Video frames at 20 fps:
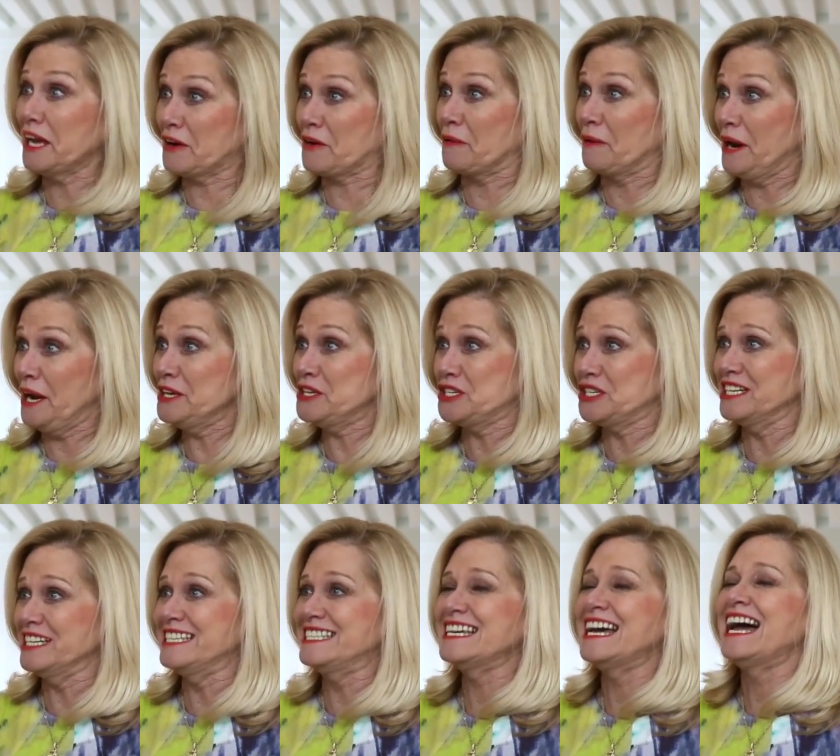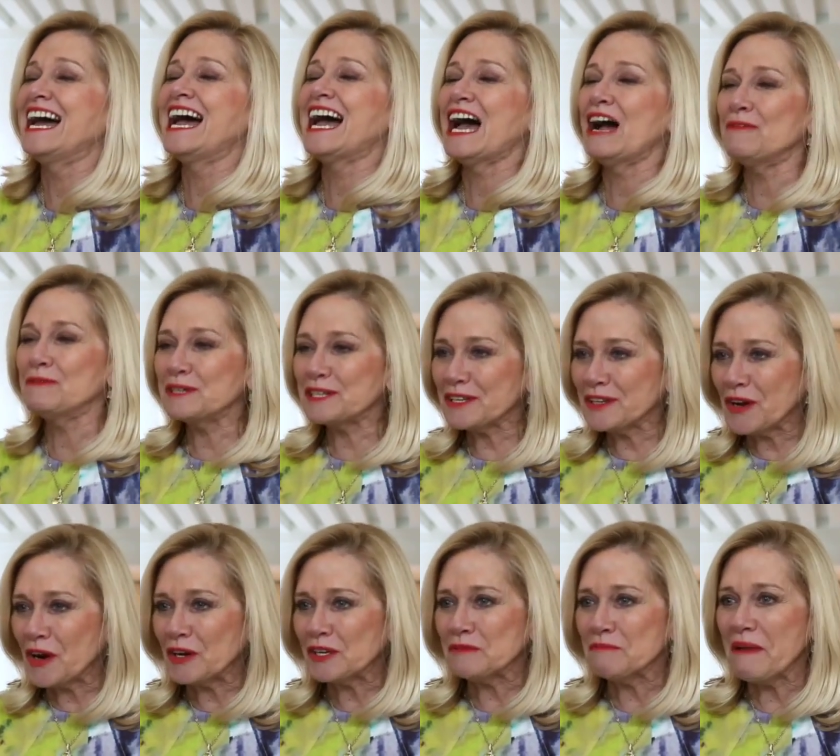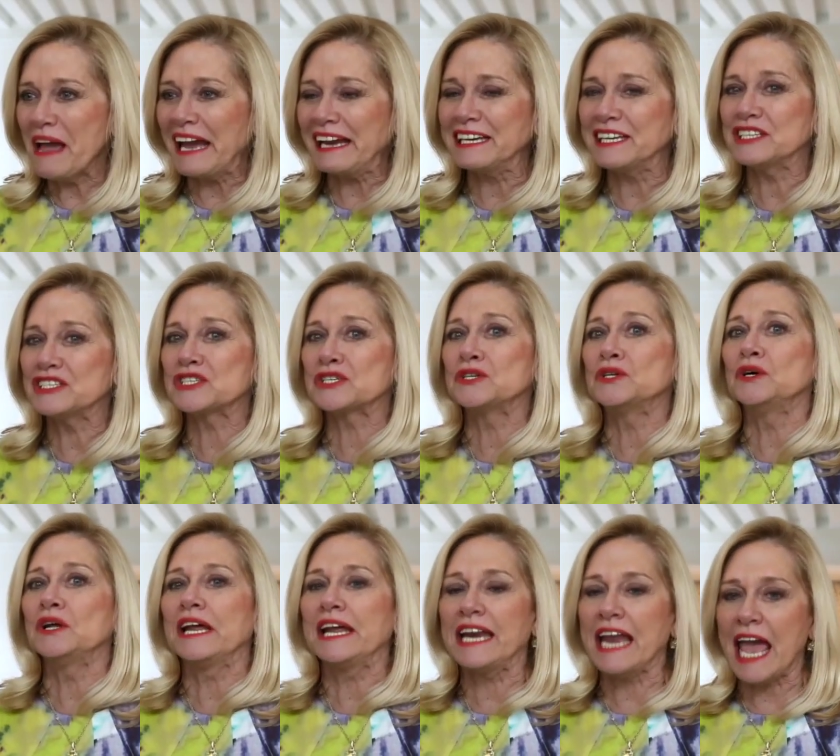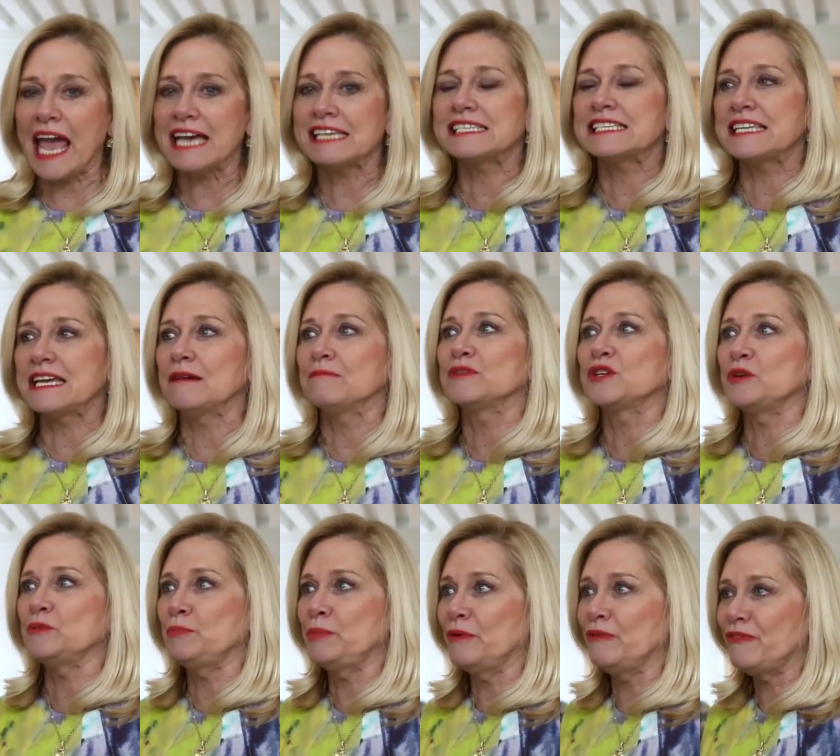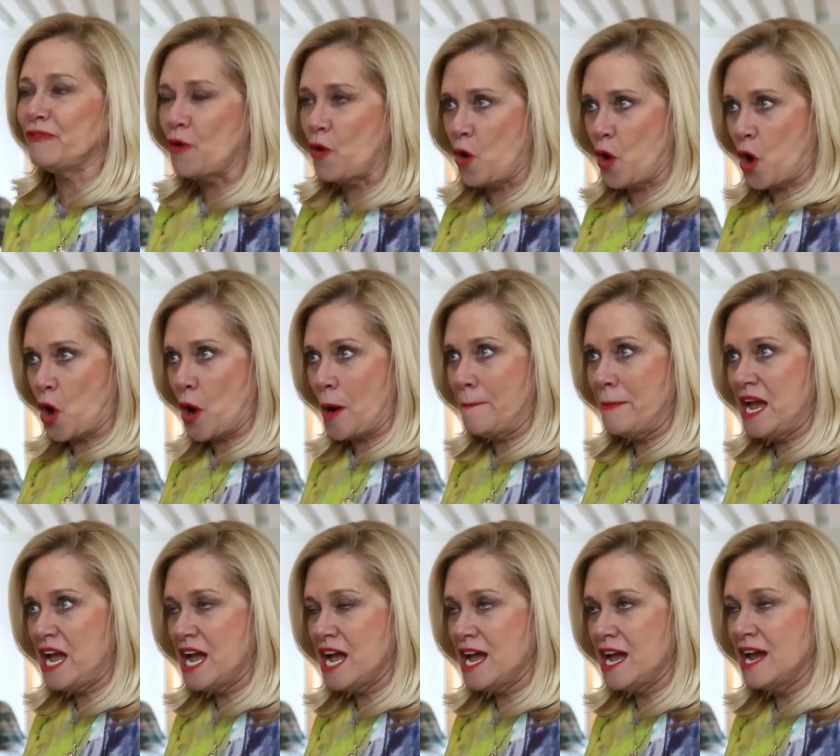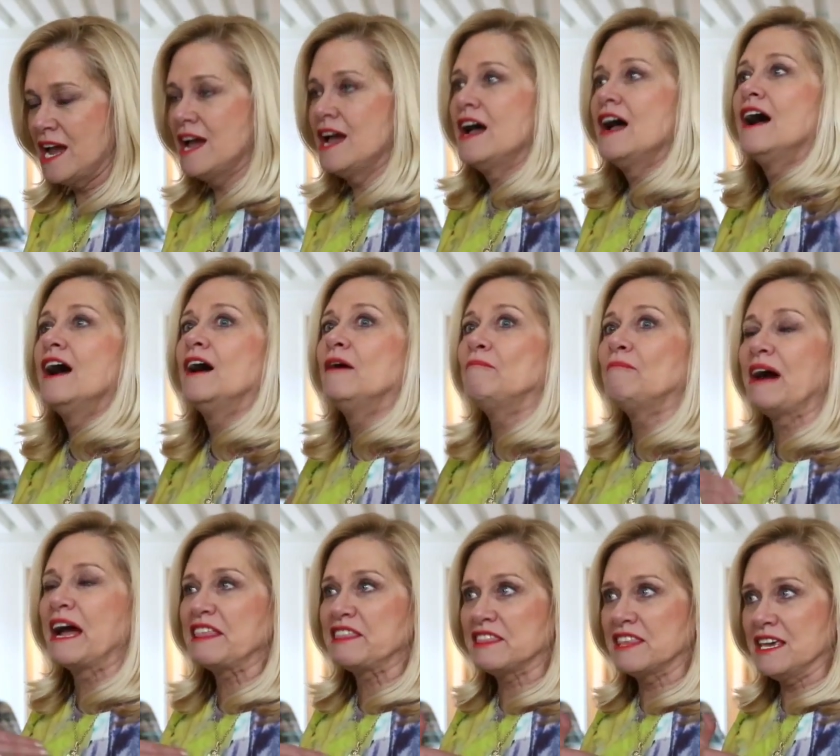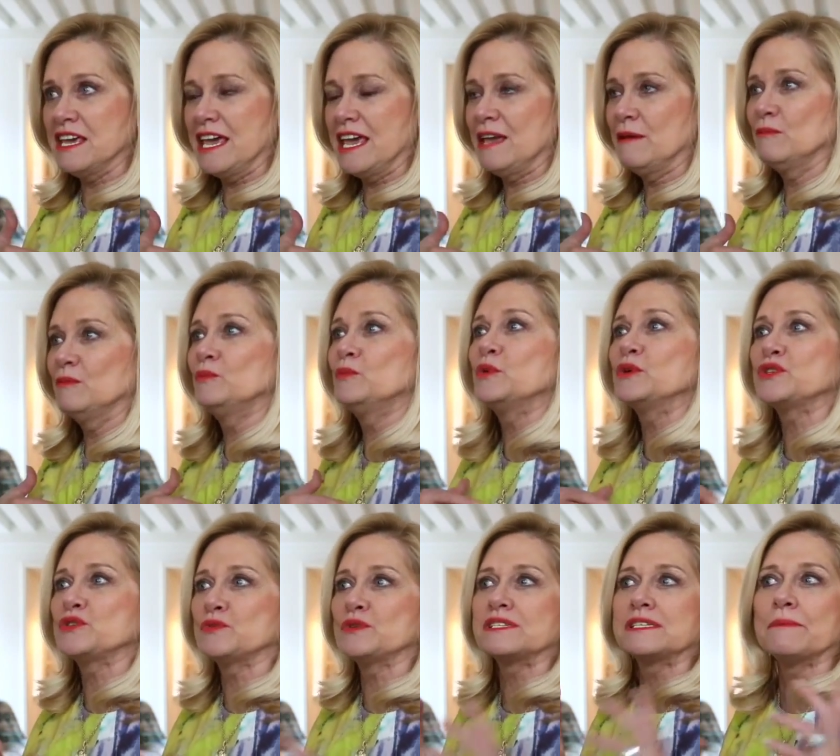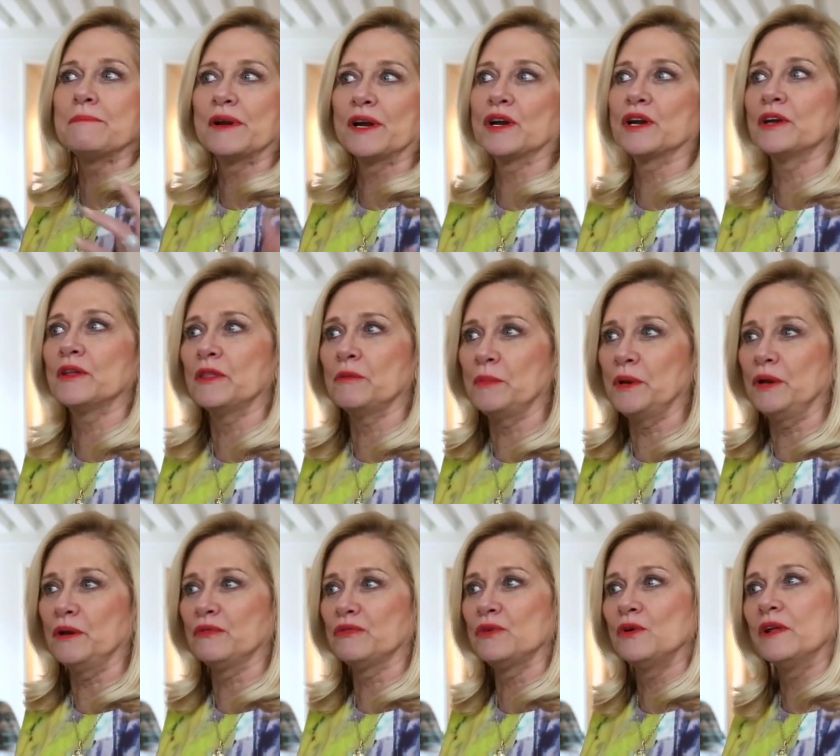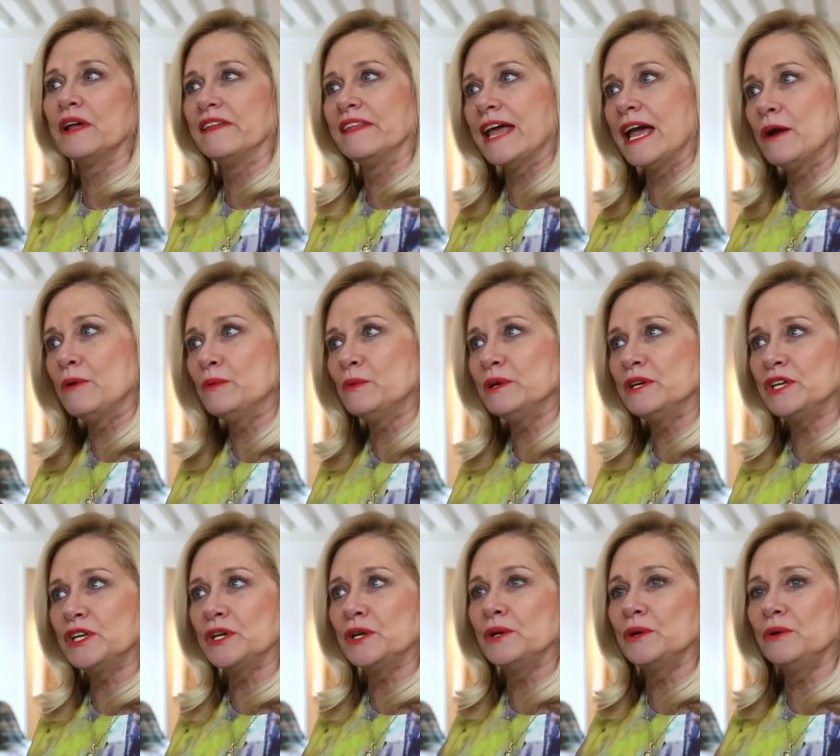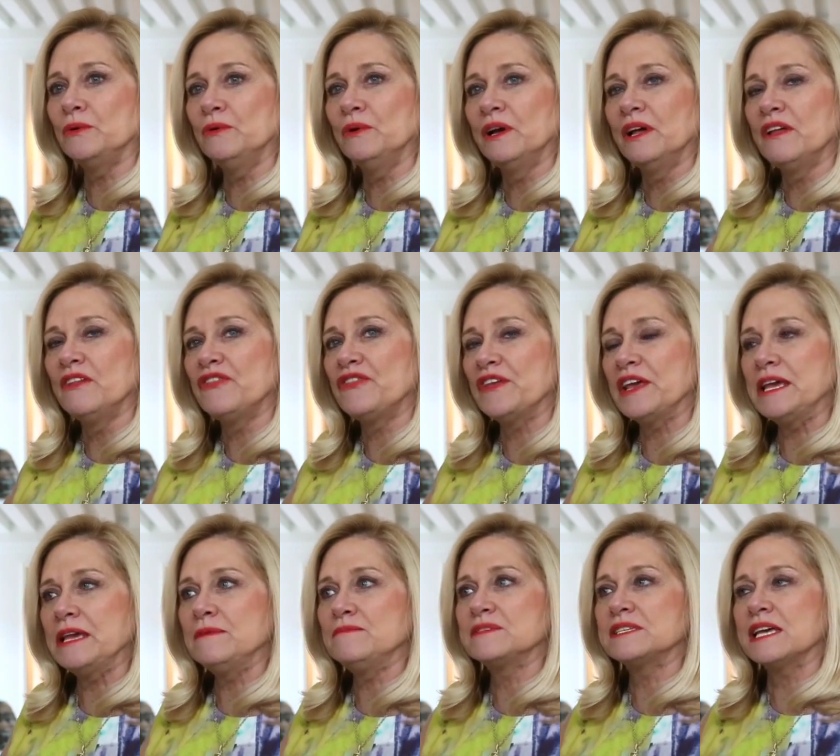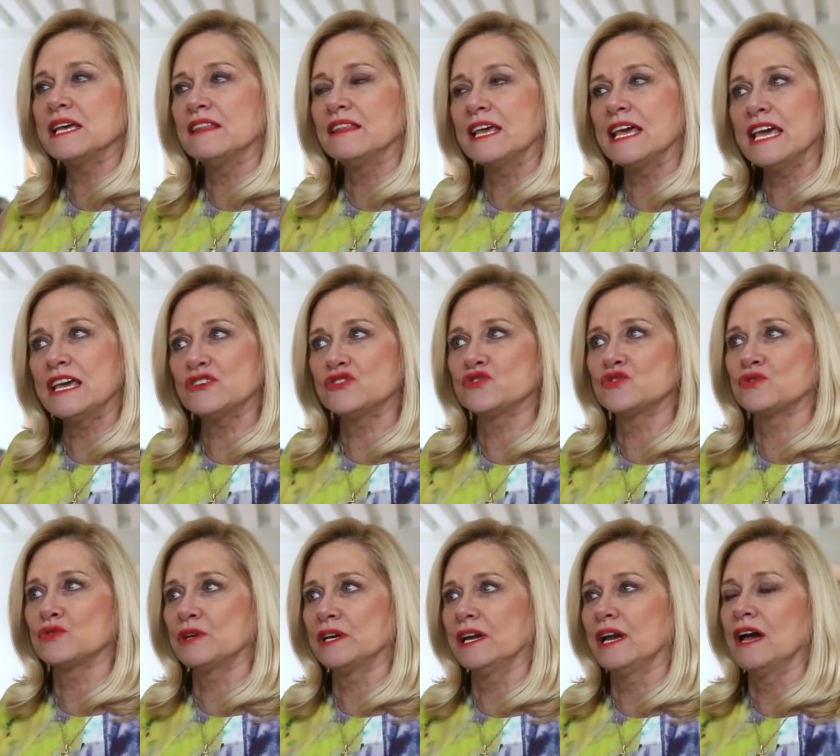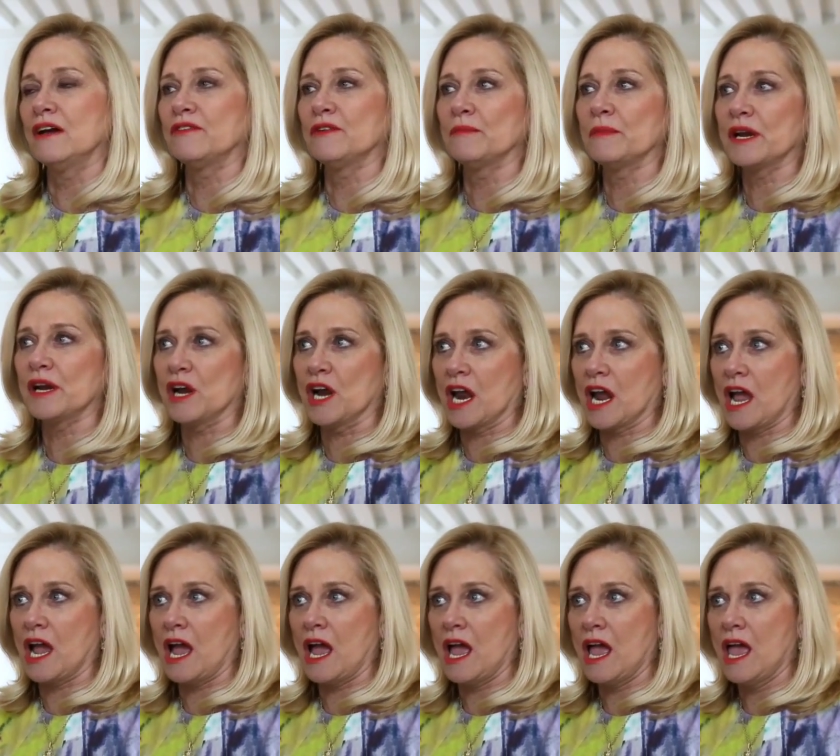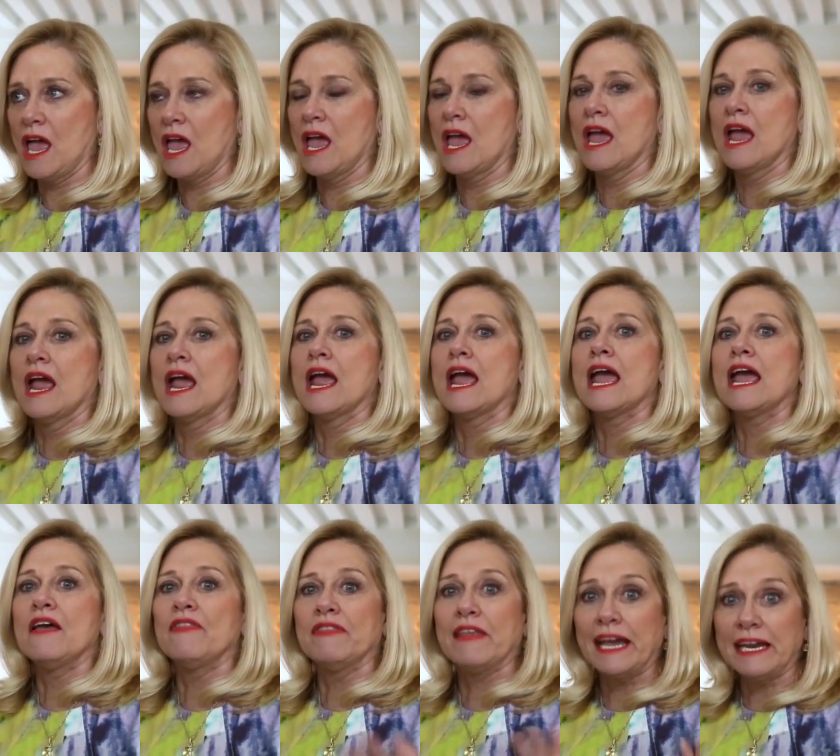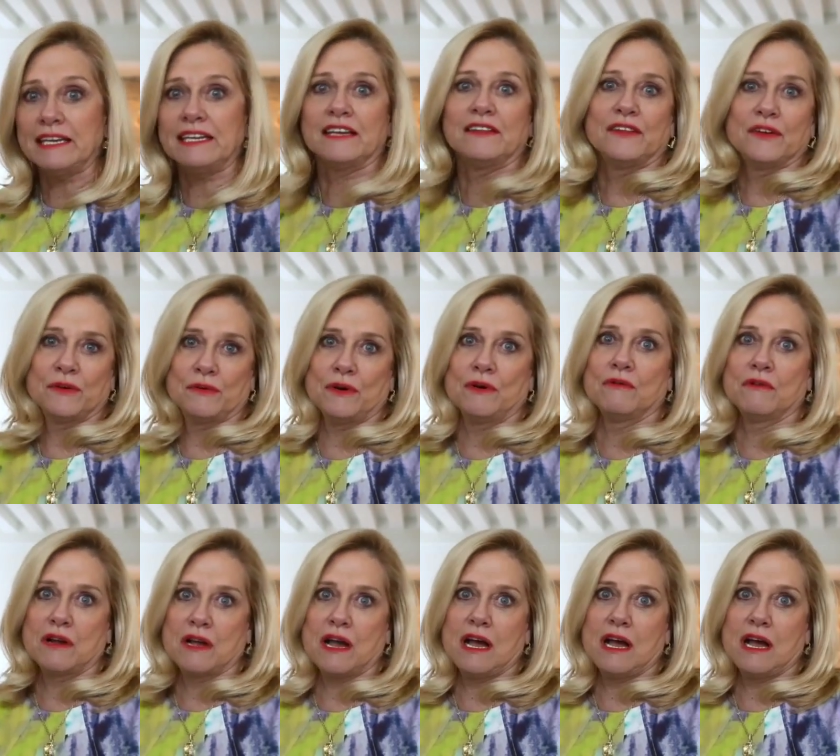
decorations, I went to the Art Magnet School and asked them to perform my theme, which was America the Beautiful, and they would do themes in the history of America. And they did their own